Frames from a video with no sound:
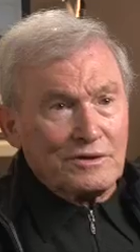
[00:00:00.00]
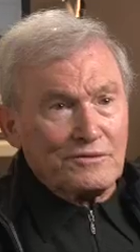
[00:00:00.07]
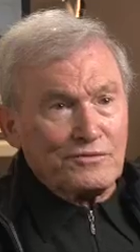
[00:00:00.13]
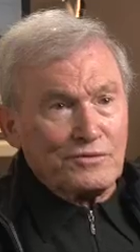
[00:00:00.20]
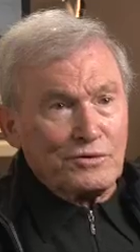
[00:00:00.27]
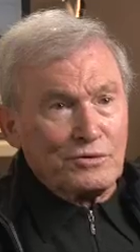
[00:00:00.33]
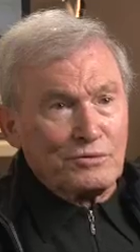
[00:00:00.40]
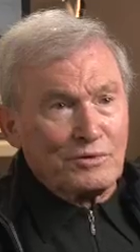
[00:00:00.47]

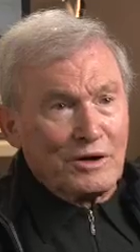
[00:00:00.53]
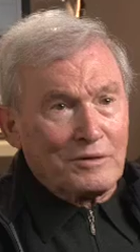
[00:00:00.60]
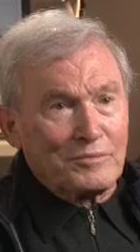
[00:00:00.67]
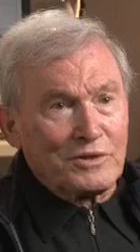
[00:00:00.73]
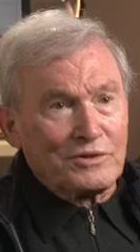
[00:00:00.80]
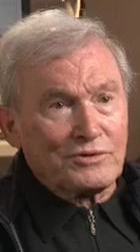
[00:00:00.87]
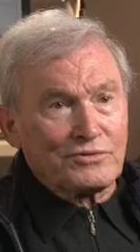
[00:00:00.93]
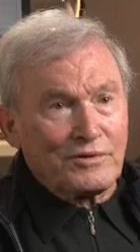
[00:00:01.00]
If you run him
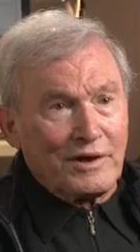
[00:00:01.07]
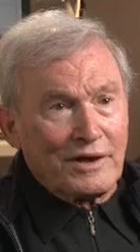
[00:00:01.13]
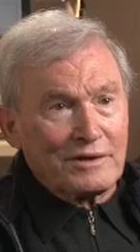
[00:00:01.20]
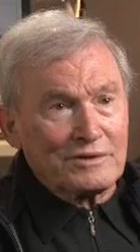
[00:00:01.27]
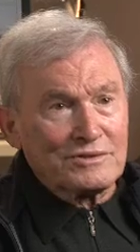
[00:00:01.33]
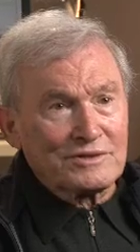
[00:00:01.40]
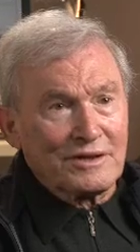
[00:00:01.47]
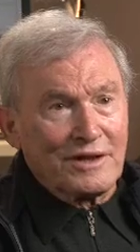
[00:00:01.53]
on the
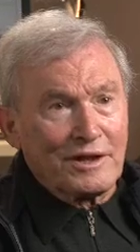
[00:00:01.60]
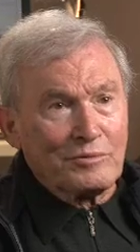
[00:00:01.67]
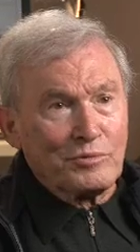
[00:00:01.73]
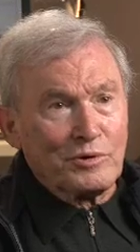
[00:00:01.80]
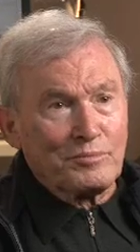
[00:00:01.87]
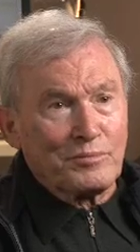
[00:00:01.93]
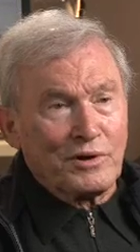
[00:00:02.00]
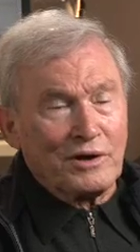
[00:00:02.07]
track, his leg
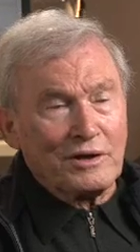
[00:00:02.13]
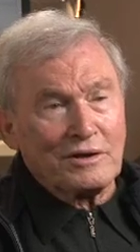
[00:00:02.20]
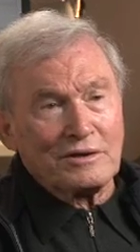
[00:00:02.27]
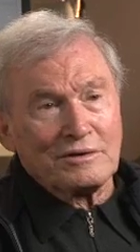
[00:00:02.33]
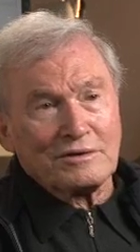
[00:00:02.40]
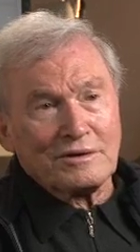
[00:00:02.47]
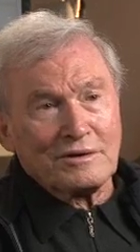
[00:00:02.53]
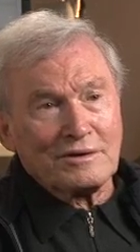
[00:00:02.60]
will break
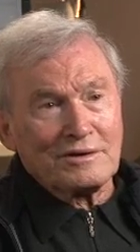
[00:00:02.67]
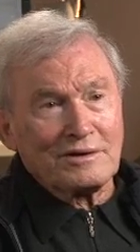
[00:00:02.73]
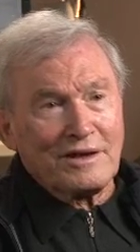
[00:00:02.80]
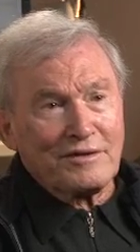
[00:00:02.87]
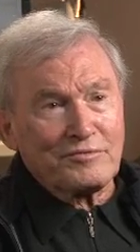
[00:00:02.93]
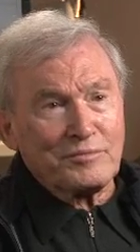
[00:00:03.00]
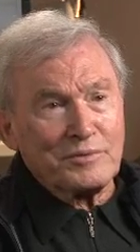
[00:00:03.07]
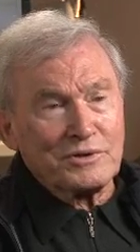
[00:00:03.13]
and he'll
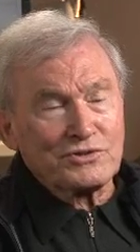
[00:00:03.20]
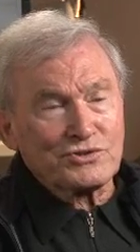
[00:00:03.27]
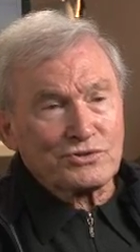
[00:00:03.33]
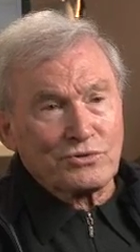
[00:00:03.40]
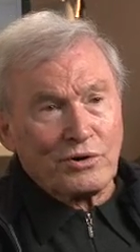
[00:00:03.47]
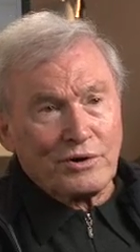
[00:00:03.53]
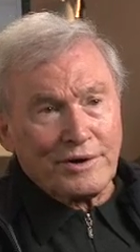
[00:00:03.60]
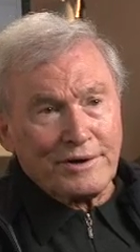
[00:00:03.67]
have to be
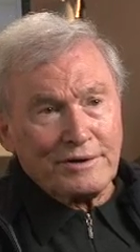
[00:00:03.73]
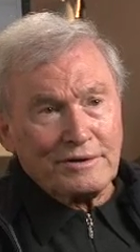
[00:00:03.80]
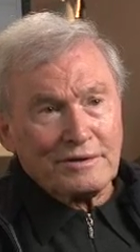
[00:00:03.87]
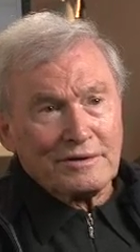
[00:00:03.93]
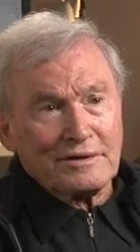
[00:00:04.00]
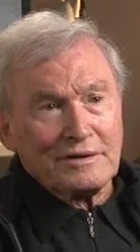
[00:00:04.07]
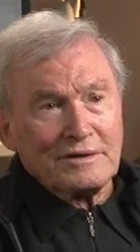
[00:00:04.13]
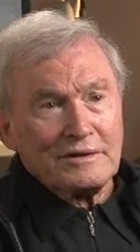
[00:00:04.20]
destroyed.
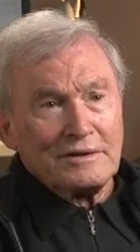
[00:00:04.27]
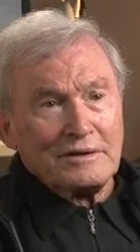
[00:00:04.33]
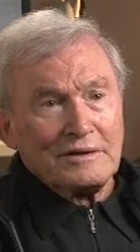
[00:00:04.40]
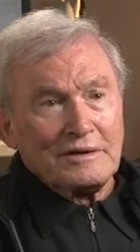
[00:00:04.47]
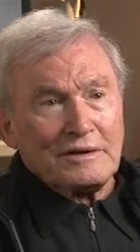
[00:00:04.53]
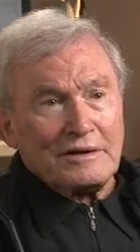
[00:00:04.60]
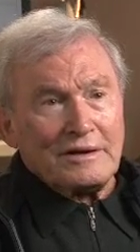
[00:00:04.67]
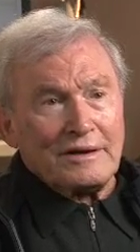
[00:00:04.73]

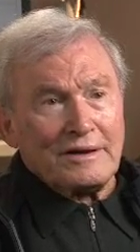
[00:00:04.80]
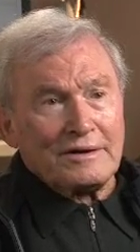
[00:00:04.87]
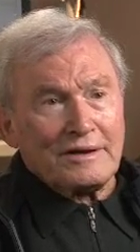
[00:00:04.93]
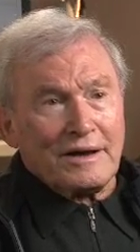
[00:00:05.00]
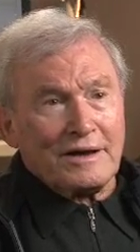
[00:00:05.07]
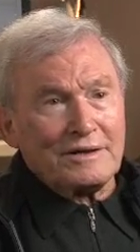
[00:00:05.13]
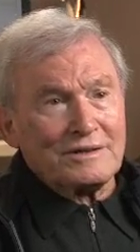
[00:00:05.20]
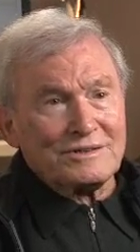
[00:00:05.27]
And
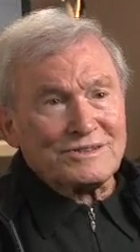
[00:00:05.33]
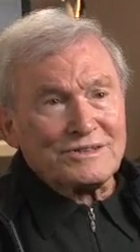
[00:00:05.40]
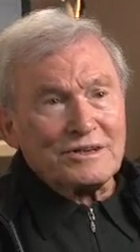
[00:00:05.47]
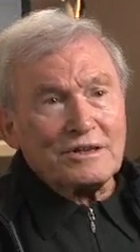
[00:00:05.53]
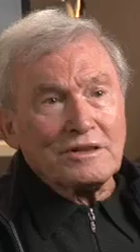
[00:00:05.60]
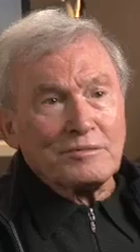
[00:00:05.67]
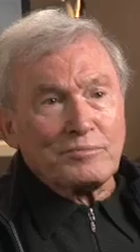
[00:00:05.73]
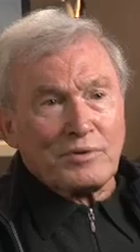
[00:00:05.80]
I didn't
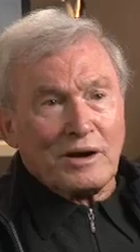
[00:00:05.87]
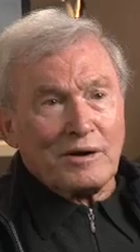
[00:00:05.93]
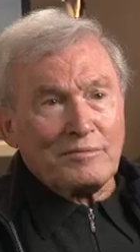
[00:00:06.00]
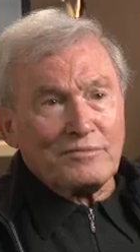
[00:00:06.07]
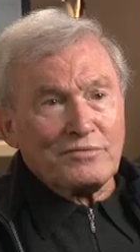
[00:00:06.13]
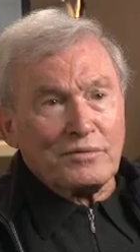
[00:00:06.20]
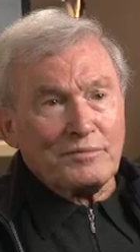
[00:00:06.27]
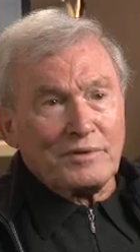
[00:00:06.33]
see the
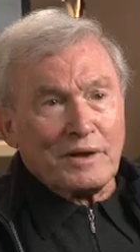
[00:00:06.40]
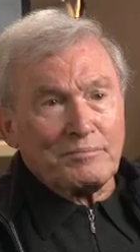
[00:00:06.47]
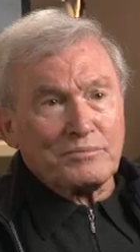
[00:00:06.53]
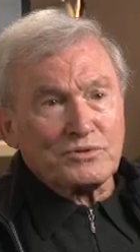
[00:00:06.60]
problem from that